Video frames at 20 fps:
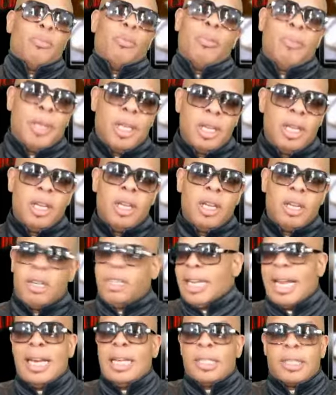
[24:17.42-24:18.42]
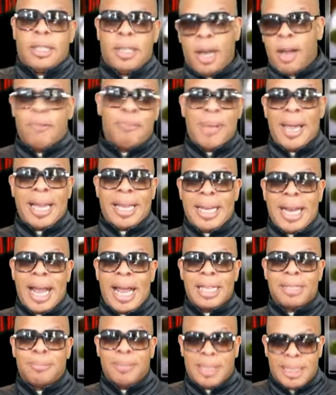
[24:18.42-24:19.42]
with me because I just love
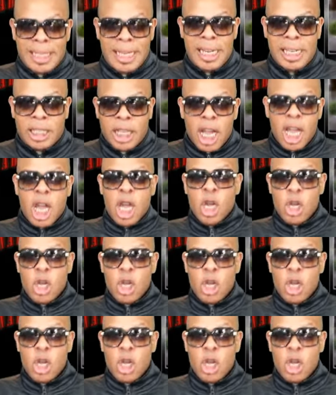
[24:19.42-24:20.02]
mechanized machines.